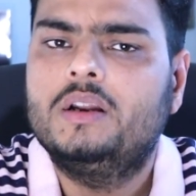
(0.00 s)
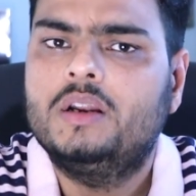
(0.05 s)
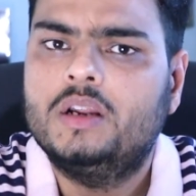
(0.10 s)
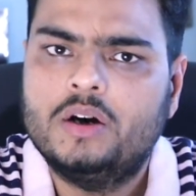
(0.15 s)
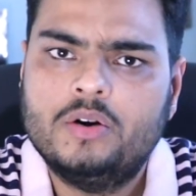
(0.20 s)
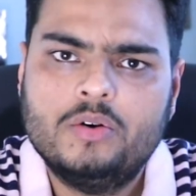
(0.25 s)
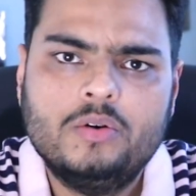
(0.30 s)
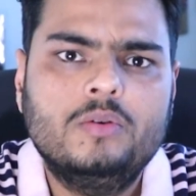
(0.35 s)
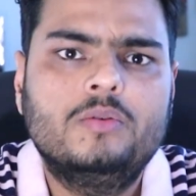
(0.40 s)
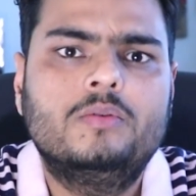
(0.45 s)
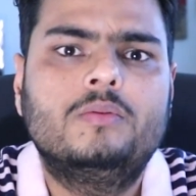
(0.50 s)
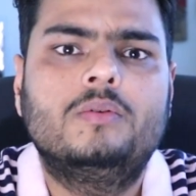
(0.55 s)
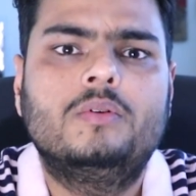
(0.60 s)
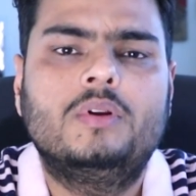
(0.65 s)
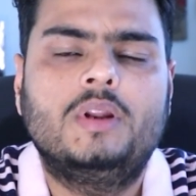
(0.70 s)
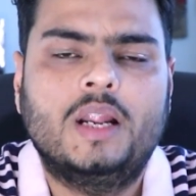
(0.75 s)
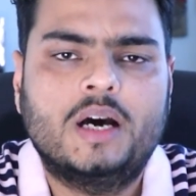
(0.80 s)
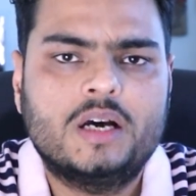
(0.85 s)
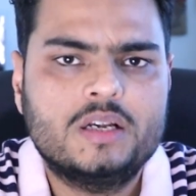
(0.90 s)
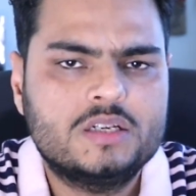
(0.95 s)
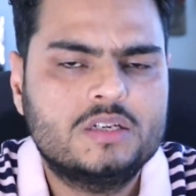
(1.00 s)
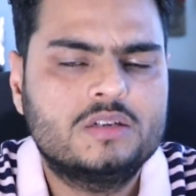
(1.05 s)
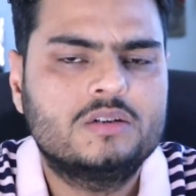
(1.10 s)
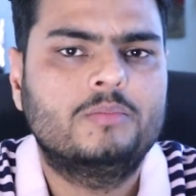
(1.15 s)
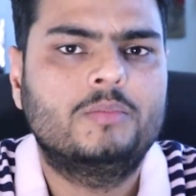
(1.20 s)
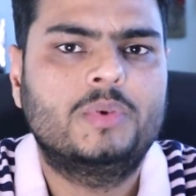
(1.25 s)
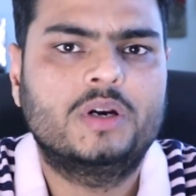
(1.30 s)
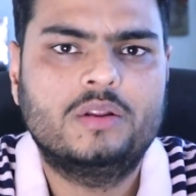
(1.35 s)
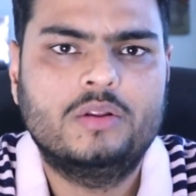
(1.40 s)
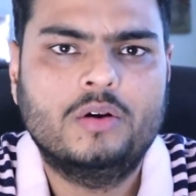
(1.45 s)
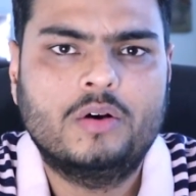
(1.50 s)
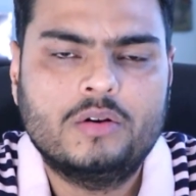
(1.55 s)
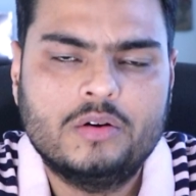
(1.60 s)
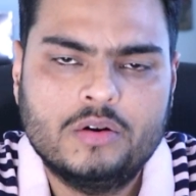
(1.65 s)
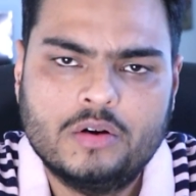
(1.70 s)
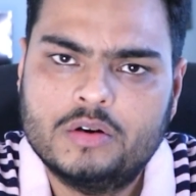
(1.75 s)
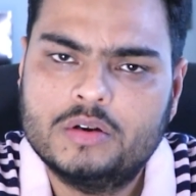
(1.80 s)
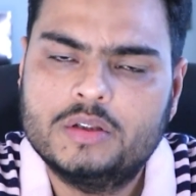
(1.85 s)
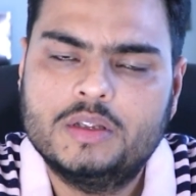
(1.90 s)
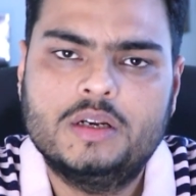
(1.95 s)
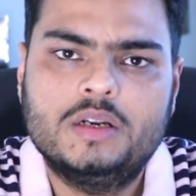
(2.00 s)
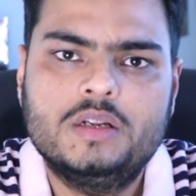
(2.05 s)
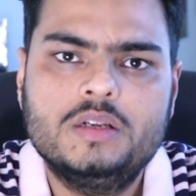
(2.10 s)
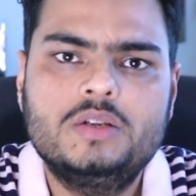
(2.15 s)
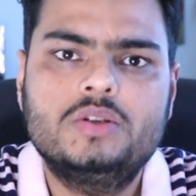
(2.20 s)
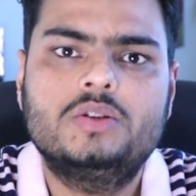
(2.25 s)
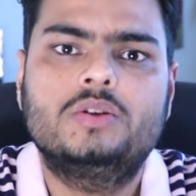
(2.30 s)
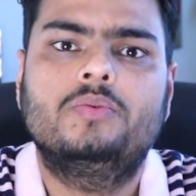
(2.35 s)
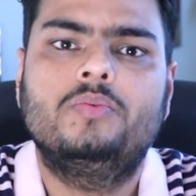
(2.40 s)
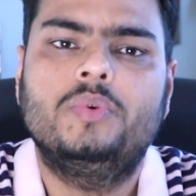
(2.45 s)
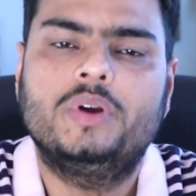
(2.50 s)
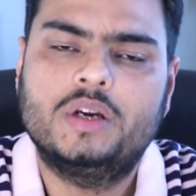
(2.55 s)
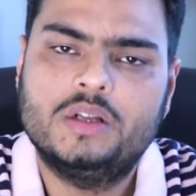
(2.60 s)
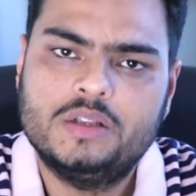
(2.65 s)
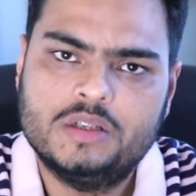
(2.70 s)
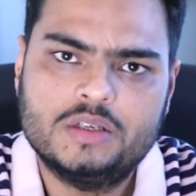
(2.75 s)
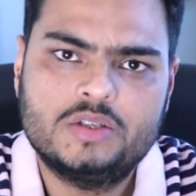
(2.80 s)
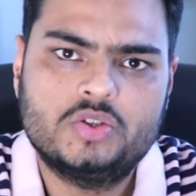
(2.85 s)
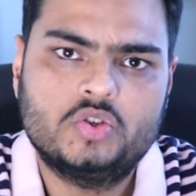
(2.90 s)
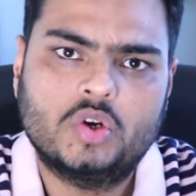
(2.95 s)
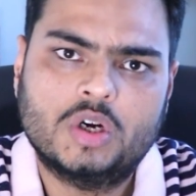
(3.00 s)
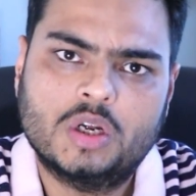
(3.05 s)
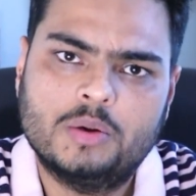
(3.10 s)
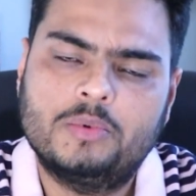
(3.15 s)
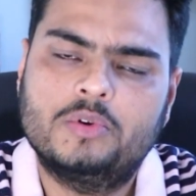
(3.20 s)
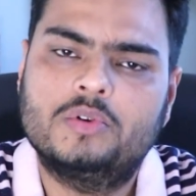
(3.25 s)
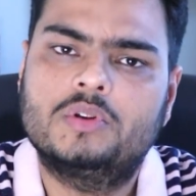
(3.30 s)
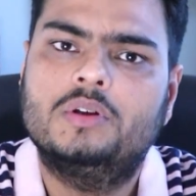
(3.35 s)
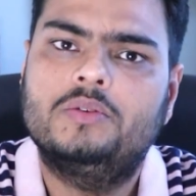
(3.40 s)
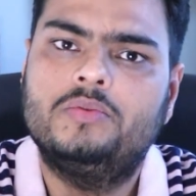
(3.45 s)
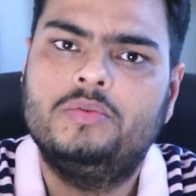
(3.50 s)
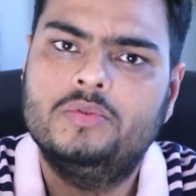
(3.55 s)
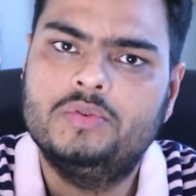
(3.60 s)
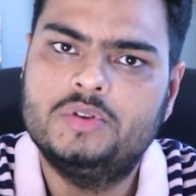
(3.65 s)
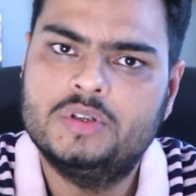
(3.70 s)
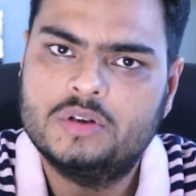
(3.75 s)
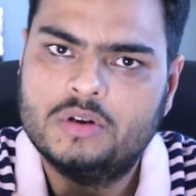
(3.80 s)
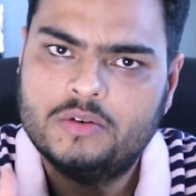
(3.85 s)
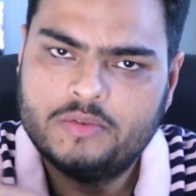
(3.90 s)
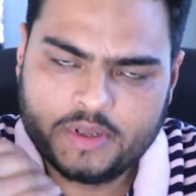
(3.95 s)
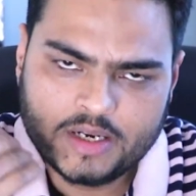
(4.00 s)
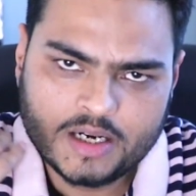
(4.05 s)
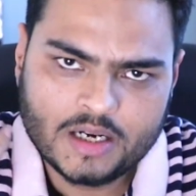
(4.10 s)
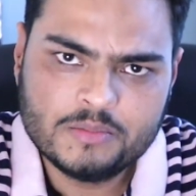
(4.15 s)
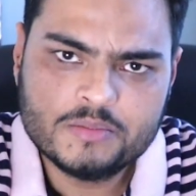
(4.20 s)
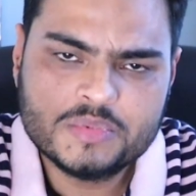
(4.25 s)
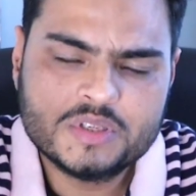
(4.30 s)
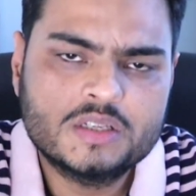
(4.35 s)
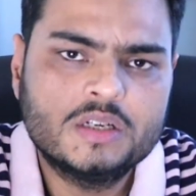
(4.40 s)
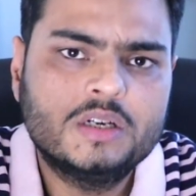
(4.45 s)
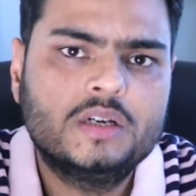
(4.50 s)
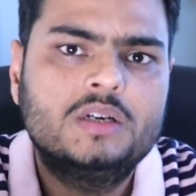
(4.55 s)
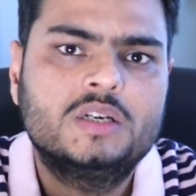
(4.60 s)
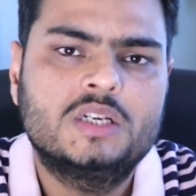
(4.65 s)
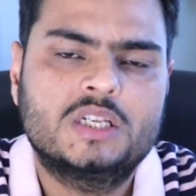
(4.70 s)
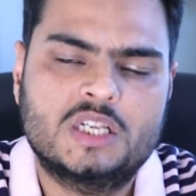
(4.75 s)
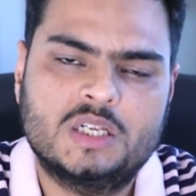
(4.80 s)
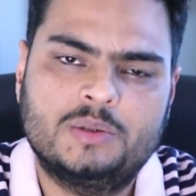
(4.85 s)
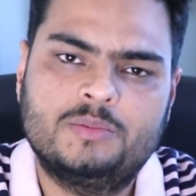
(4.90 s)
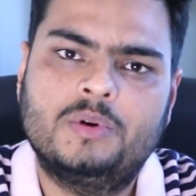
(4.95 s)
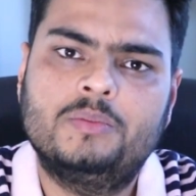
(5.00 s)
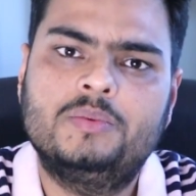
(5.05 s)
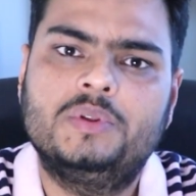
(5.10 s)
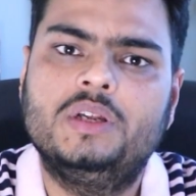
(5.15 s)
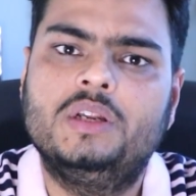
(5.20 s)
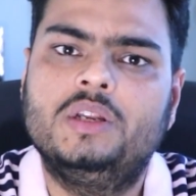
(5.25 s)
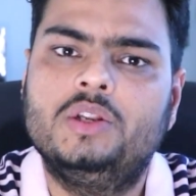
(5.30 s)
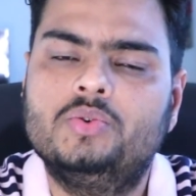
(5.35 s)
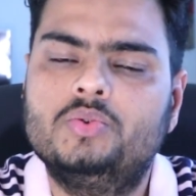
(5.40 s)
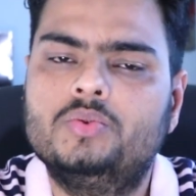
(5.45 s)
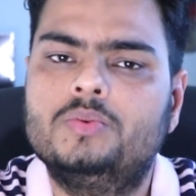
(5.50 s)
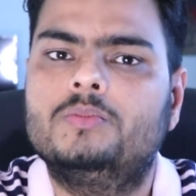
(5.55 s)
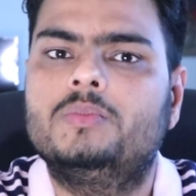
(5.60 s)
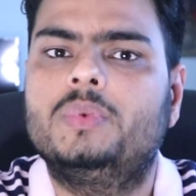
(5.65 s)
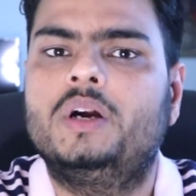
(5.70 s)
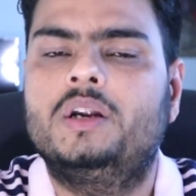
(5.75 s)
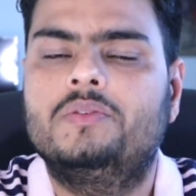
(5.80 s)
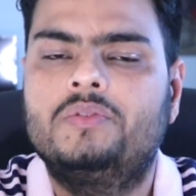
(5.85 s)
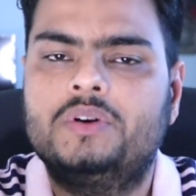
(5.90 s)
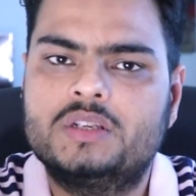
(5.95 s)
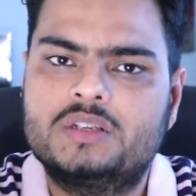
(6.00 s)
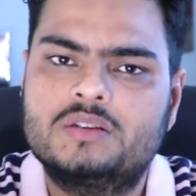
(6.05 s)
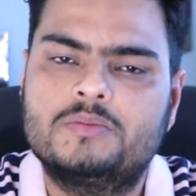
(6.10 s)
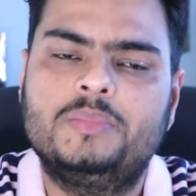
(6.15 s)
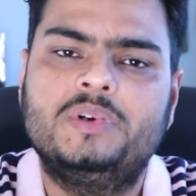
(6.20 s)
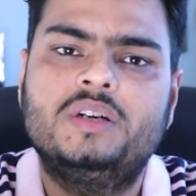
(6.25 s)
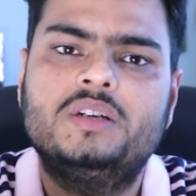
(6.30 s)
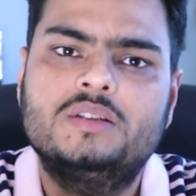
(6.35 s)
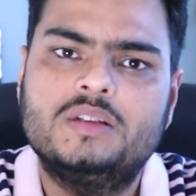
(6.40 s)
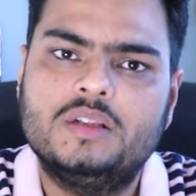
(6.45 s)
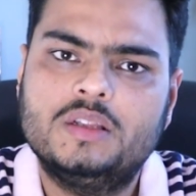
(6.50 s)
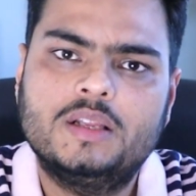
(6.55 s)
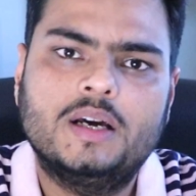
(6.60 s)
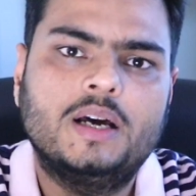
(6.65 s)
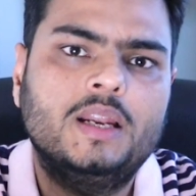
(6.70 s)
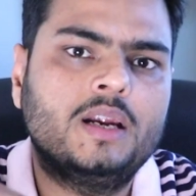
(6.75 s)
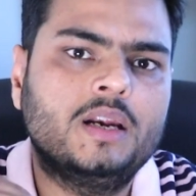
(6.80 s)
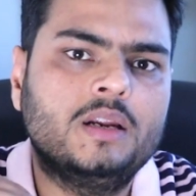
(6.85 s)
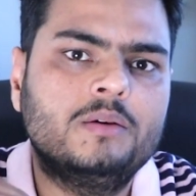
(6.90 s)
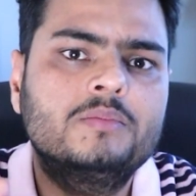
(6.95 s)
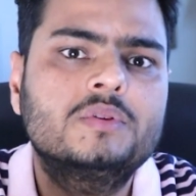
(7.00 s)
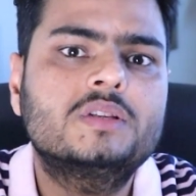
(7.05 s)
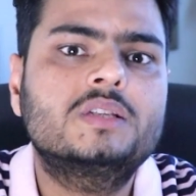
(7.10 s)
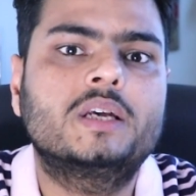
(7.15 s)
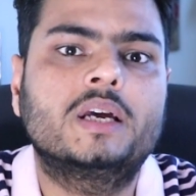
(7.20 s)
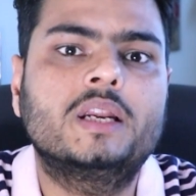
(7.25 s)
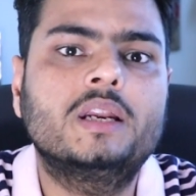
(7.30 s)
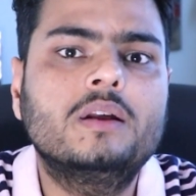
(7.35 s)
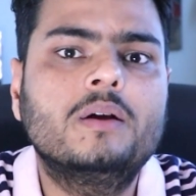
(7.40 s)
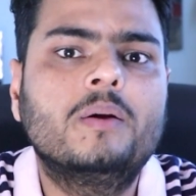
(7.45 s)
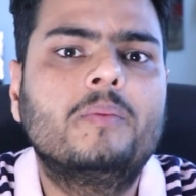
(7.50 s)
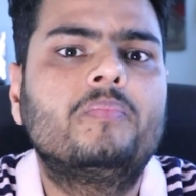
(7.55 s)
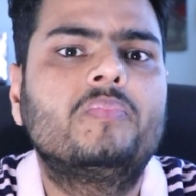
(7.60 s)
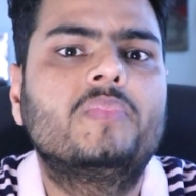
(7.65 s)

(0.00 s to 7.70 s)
Now, last but not the least, we can just talk about the future of LLMs, some of the new advancements in the LLMs and